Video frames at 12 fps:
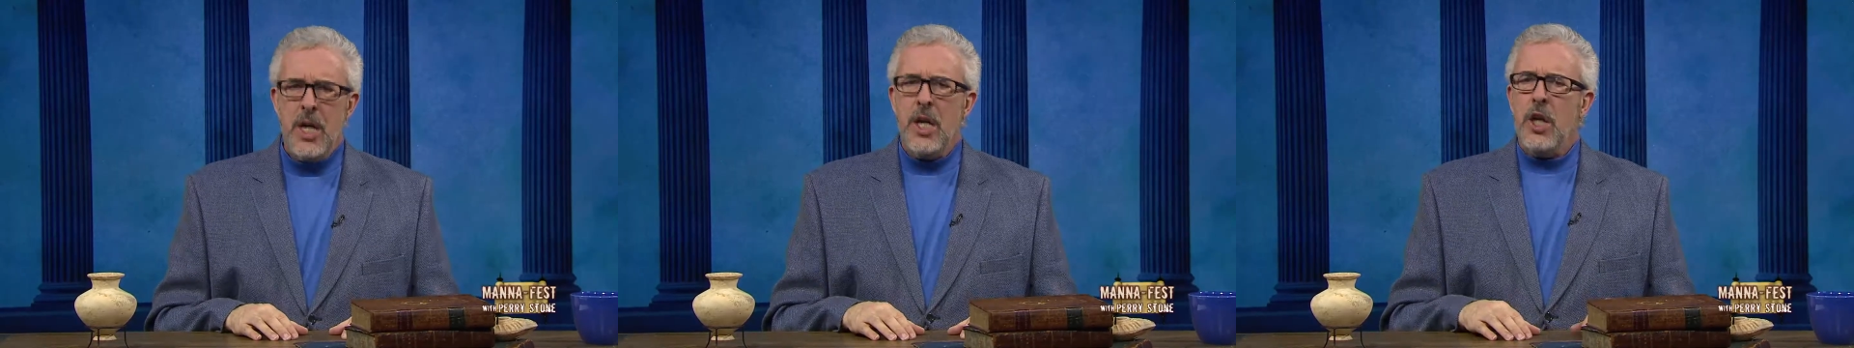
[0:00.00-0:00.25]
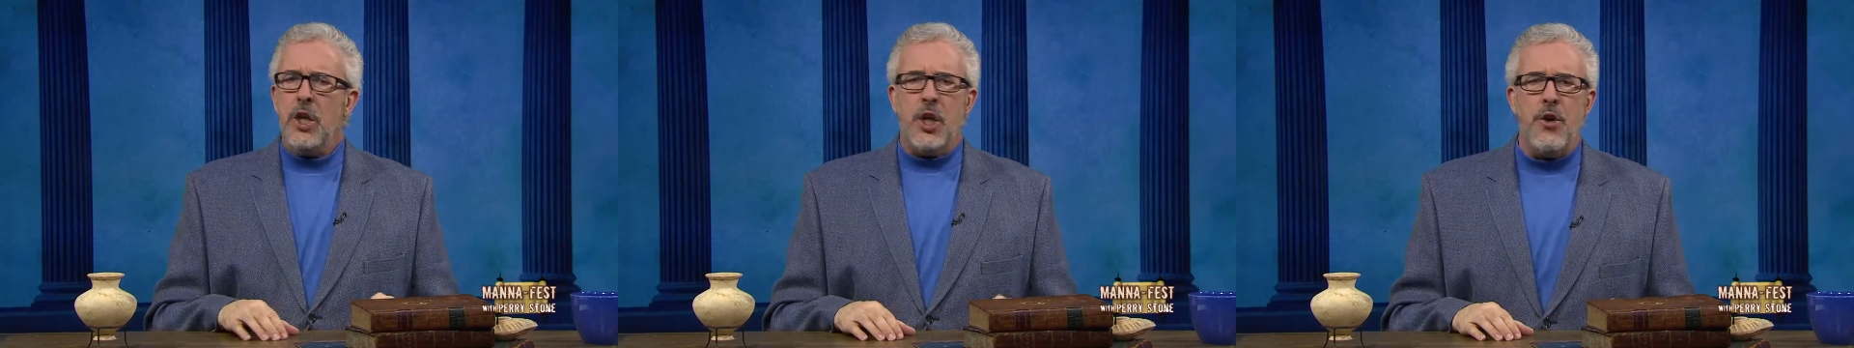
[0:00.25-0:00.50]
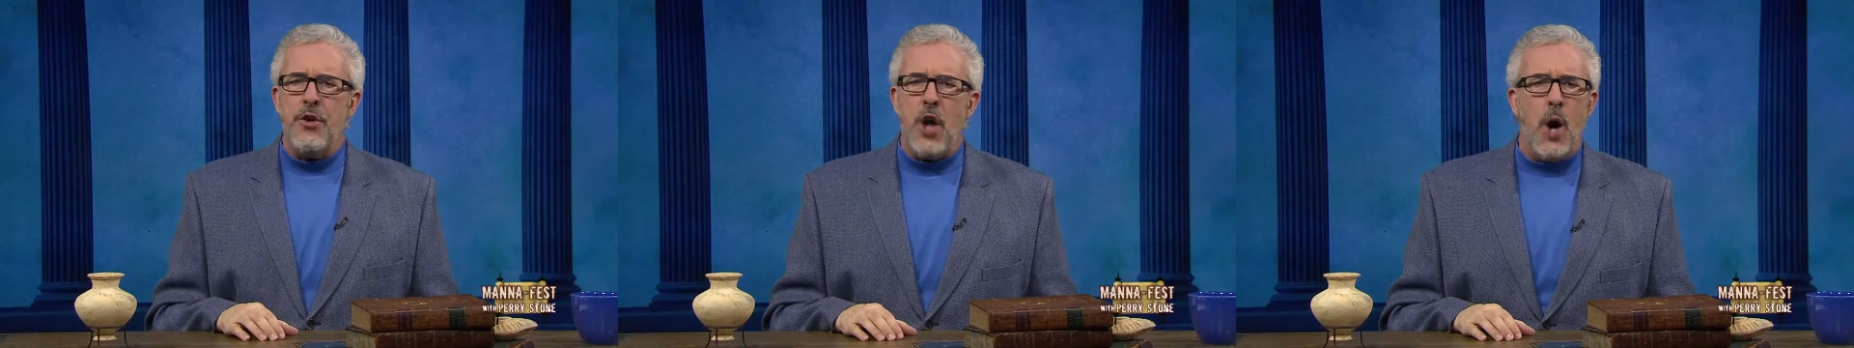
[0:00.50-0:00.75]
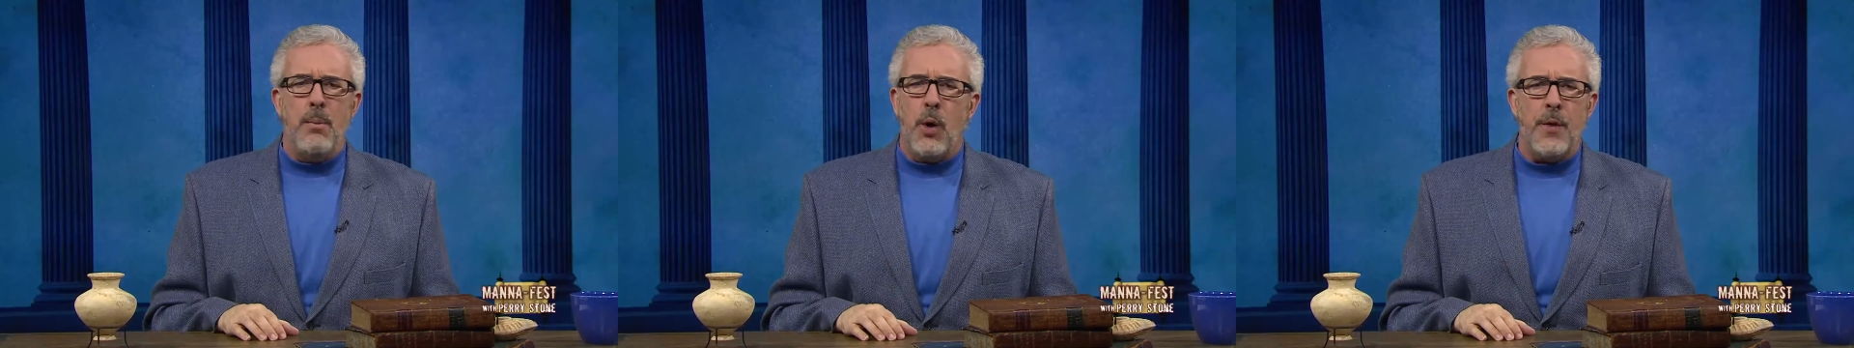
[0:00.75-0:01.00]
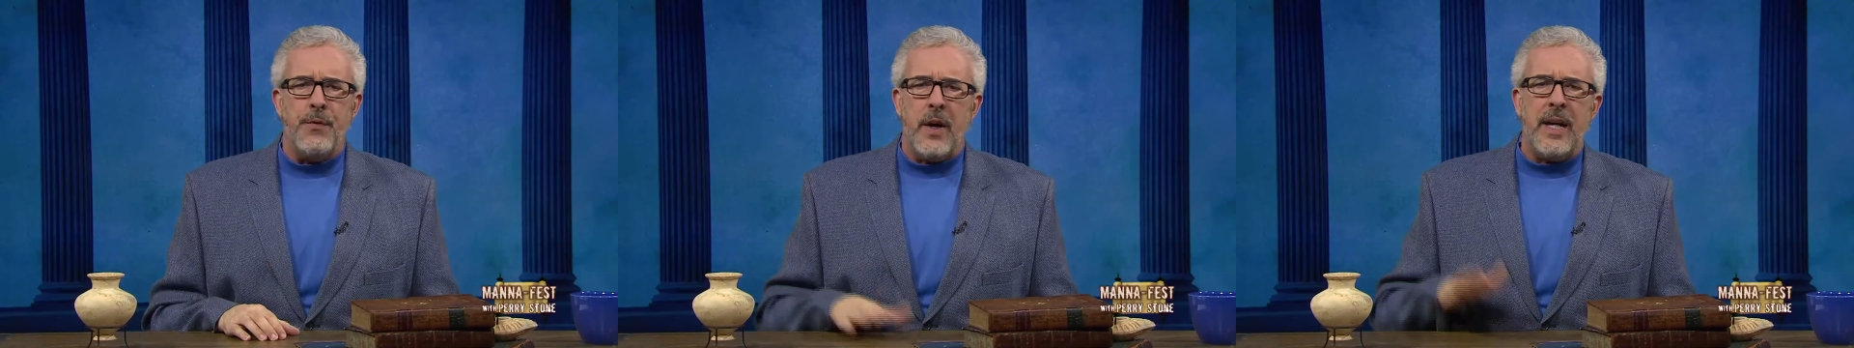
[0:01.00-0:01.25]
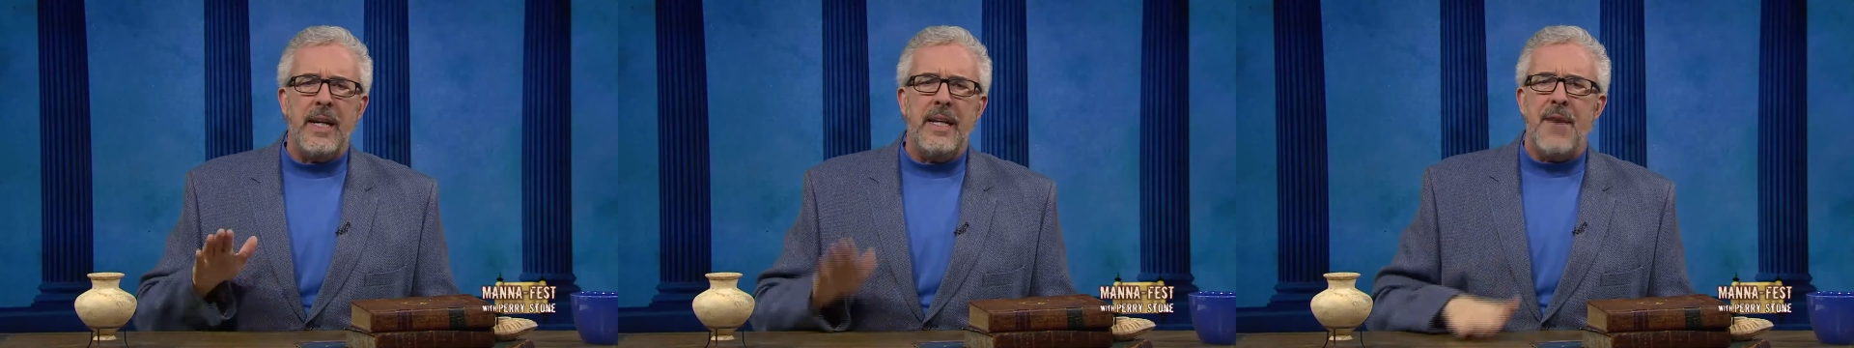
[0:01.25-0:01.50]
you're no more
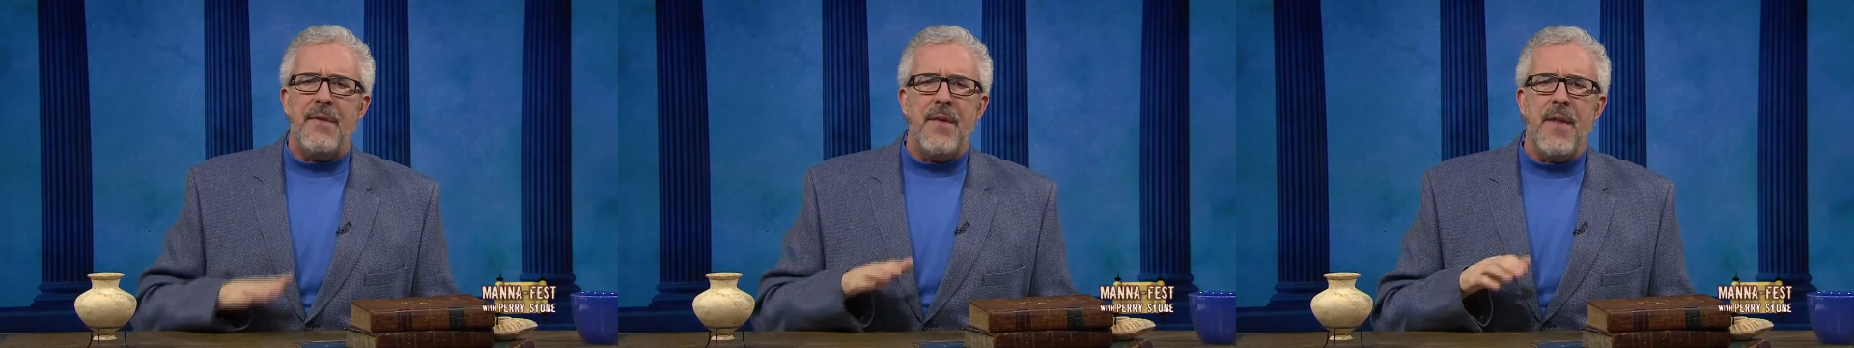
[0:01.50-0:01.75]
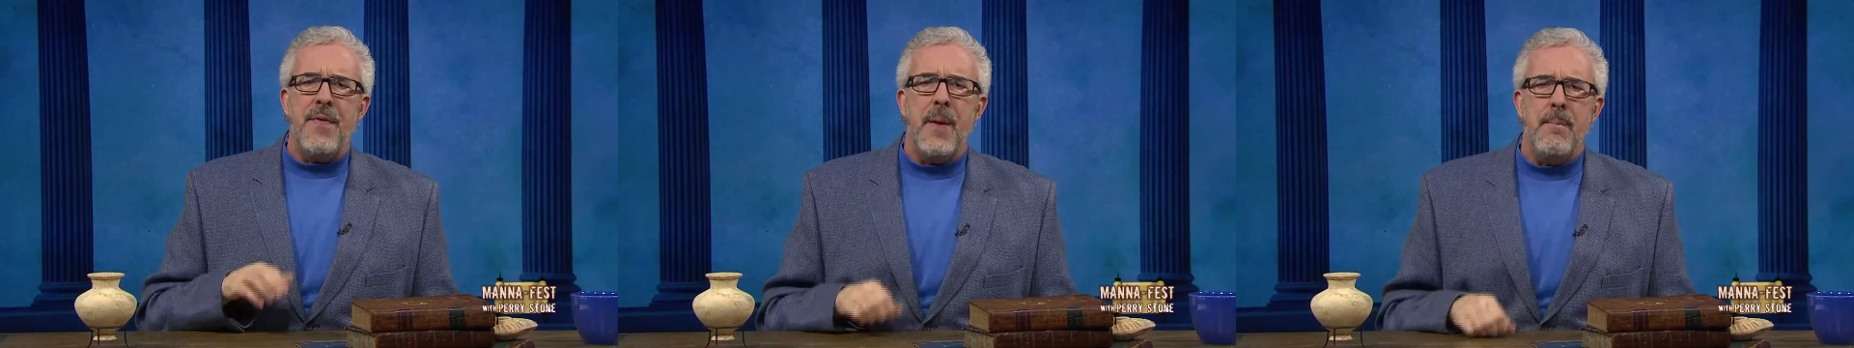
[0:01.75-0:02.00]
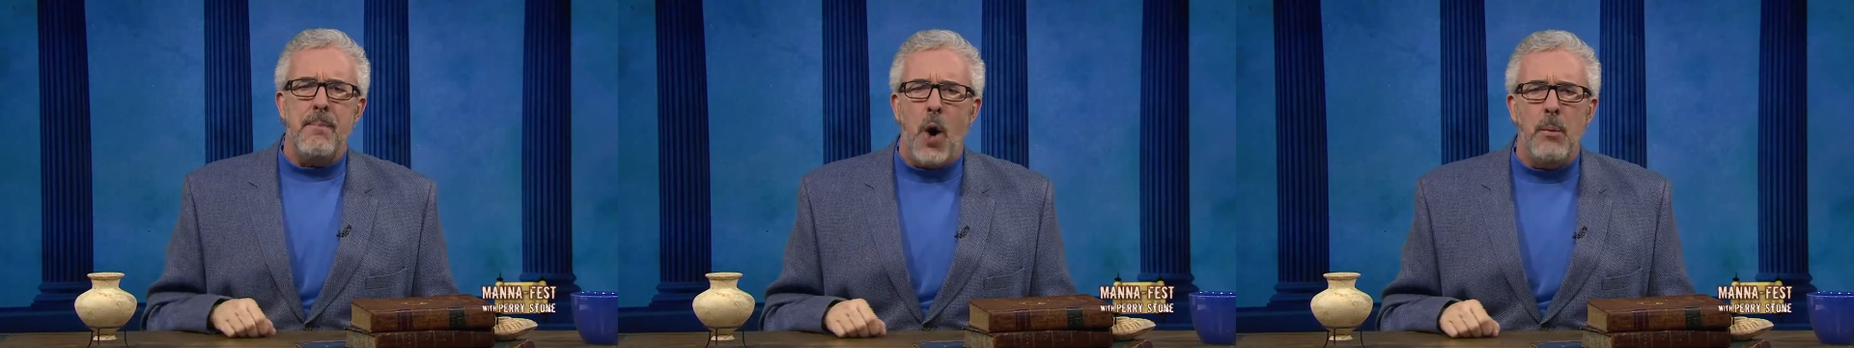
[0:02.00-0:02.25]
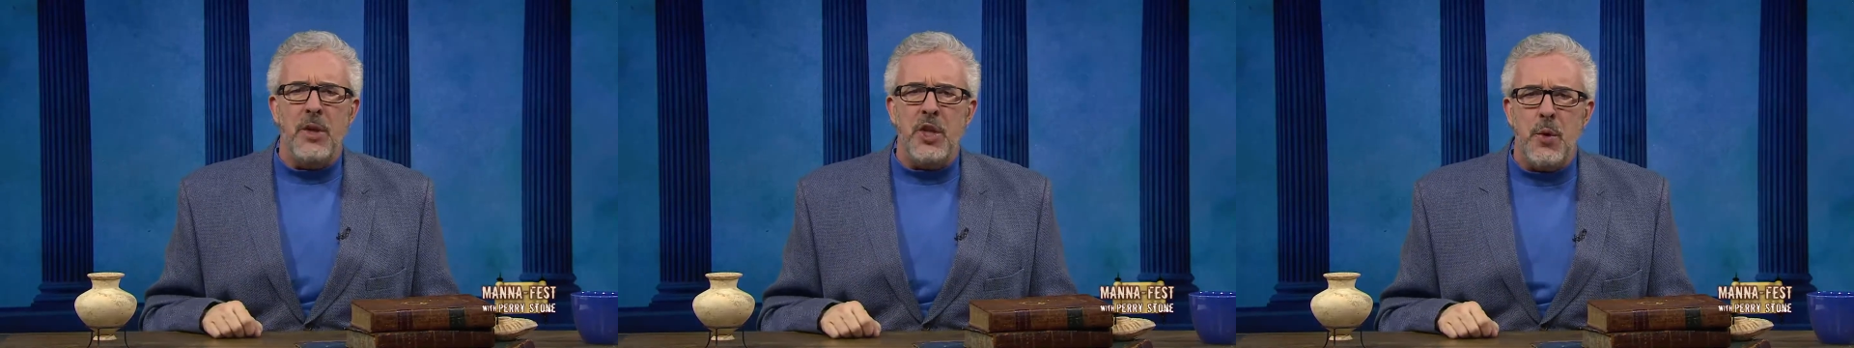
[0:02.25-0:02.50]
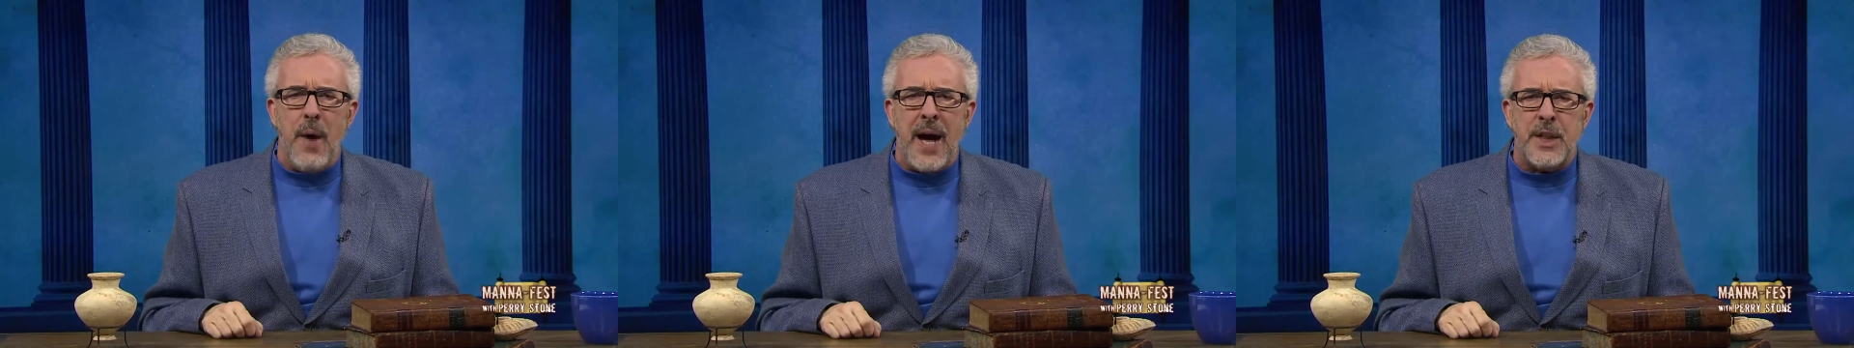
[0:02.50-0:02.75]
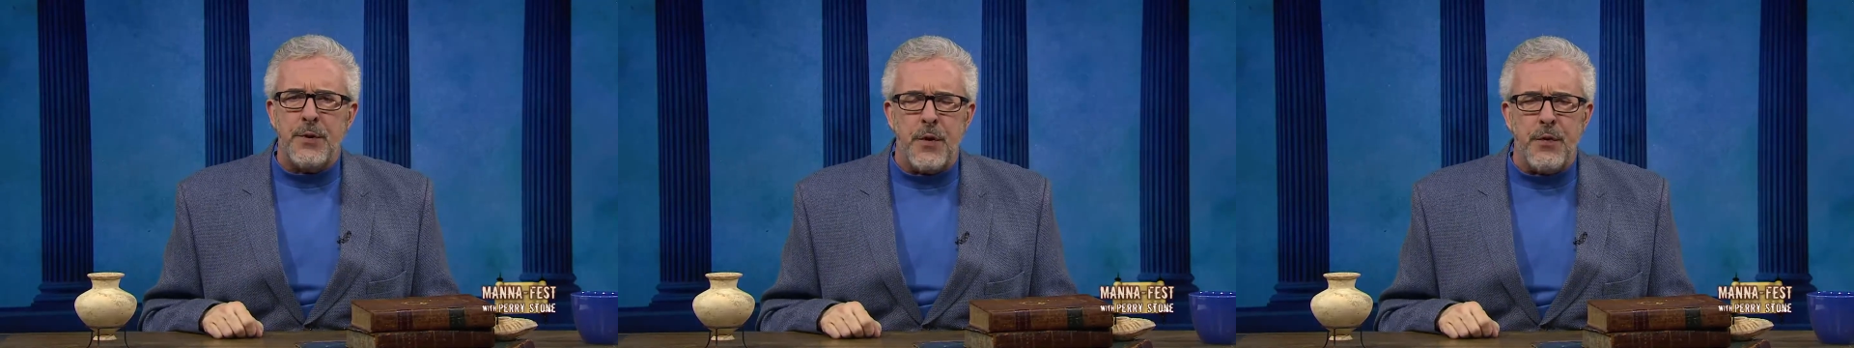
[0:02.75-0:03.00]
forgiven than the moment you
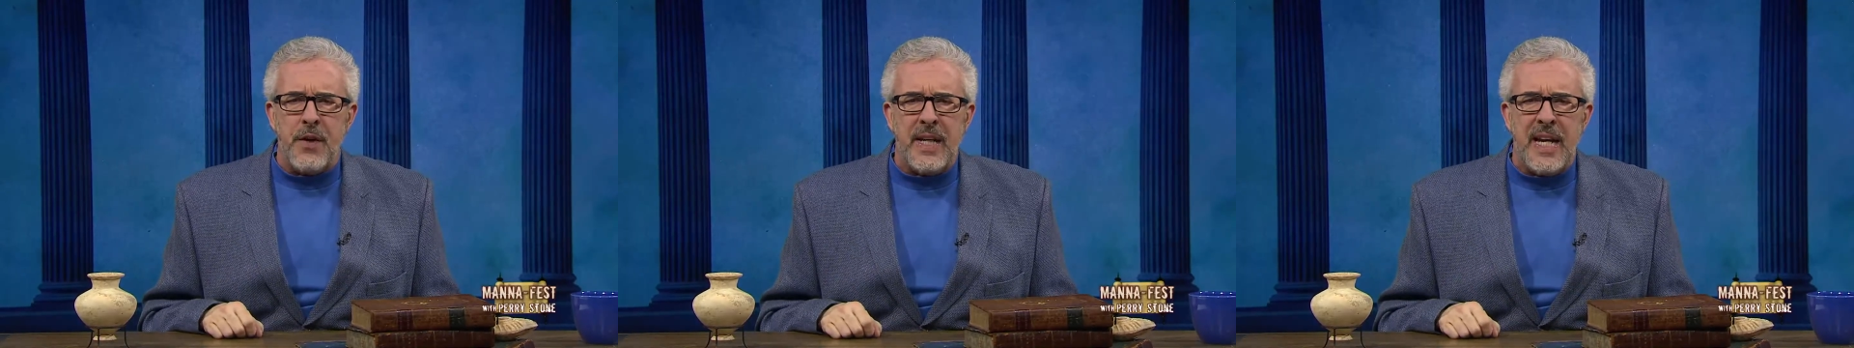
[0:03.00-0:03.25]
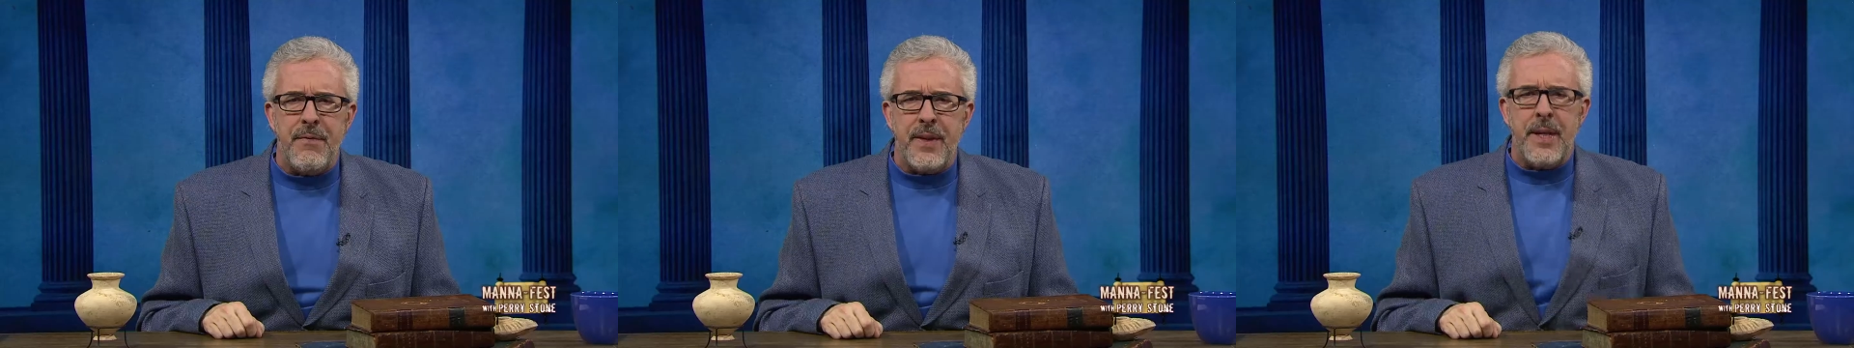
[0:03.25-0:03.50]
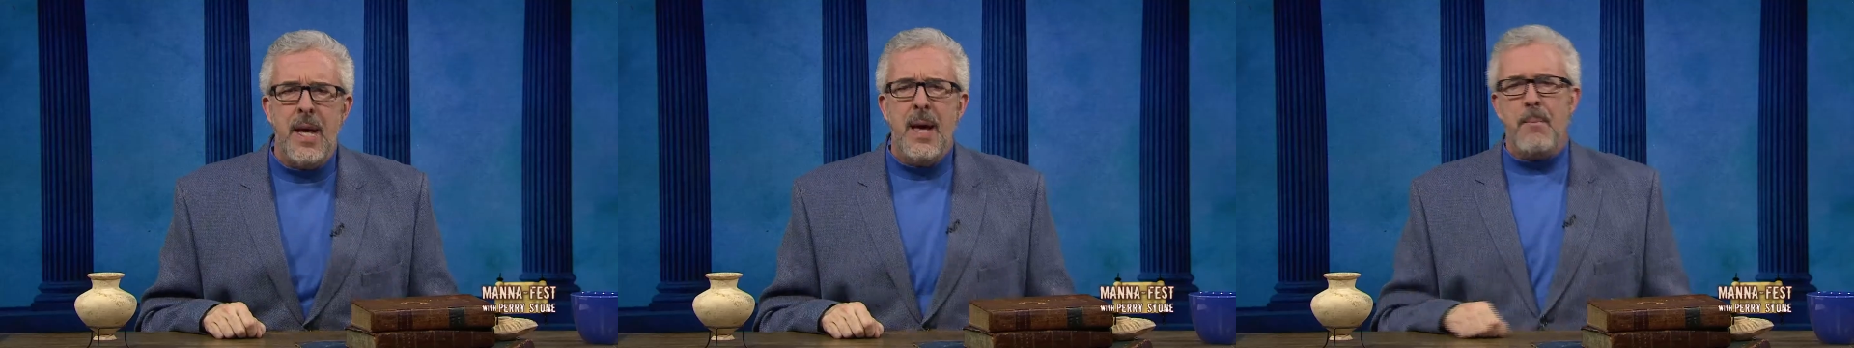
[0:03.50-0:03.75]
ask for forgiveness.